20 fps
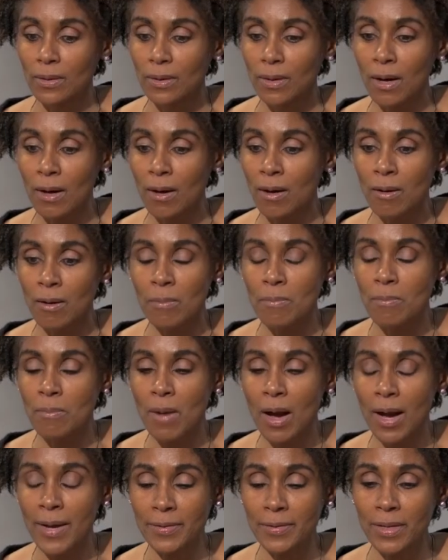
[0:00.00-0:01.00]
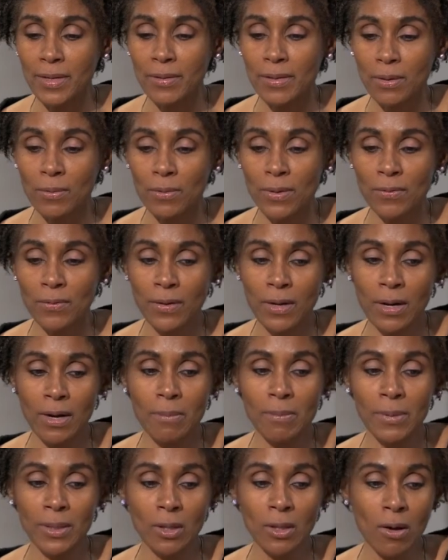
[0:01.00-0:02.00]
Um, I think that we've
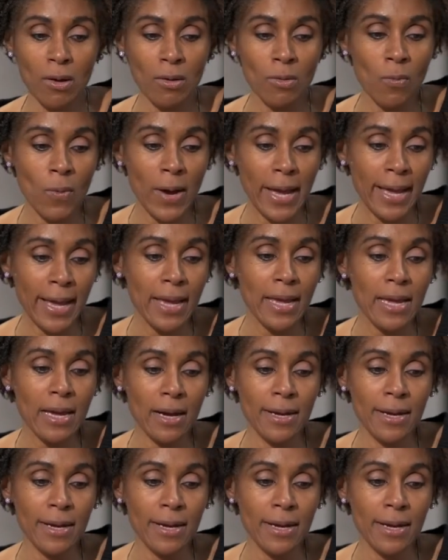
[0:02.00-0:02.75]
come a long way.